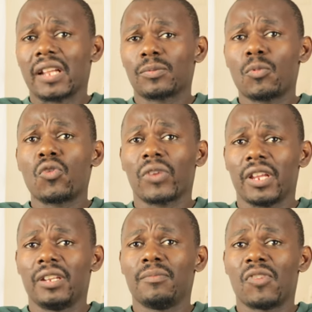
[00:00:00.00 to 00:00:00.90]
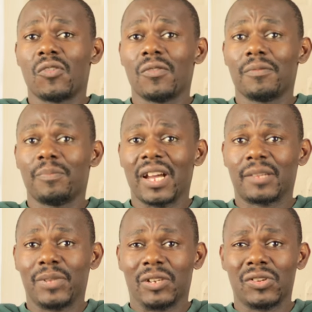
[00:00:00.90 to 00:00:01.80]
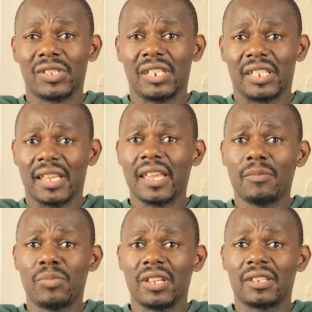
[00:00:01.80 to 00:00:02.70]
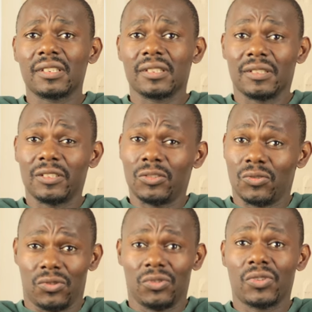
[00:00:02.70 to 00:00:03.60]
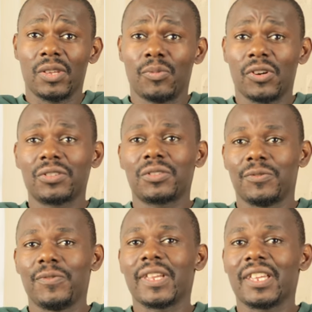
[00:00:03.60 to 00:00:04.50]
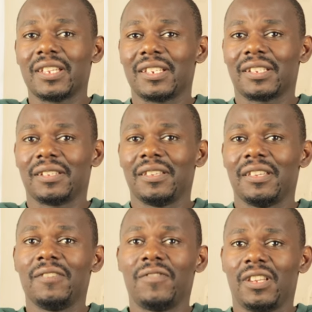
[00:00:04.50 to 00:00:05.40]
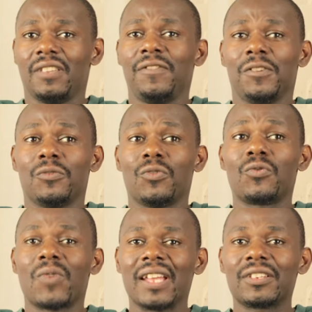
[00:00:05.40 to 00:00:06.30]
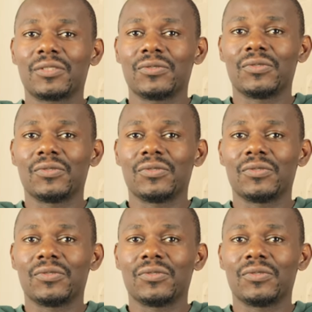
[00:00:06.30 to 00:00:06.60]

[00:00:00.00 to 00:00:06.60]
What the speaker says: smoke anymore, but because it's a habit, you keep on doing it even if you don't want